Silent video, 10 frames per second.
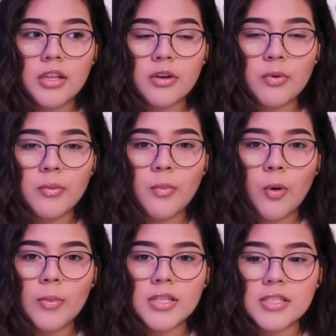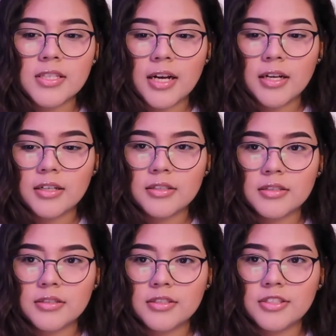There were moments that
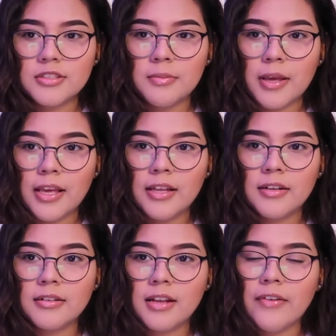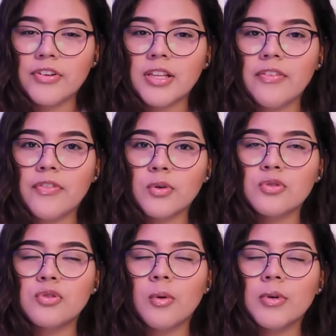just made everything feel
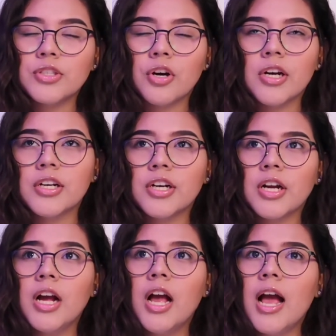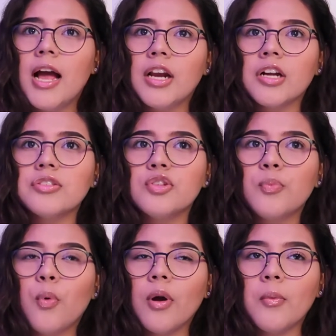so much harder, and not to the
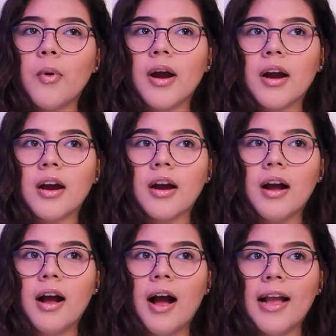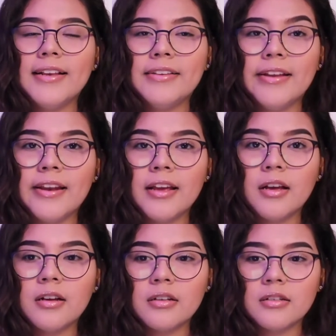point where I didn't